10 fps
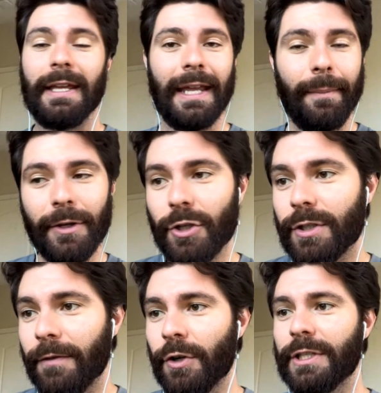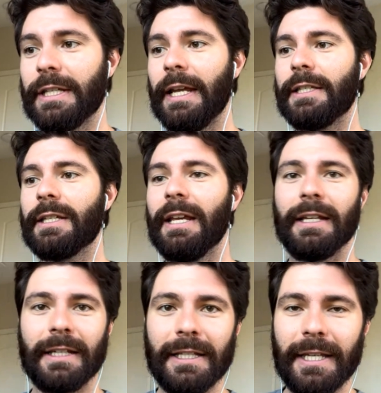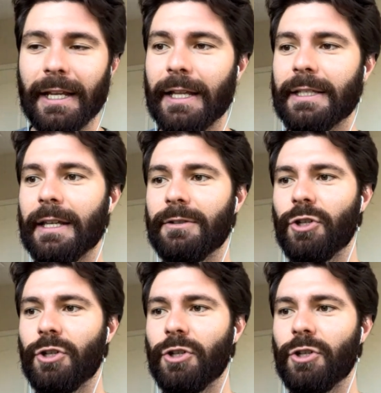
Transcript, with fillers: Images of your seats, get tickets in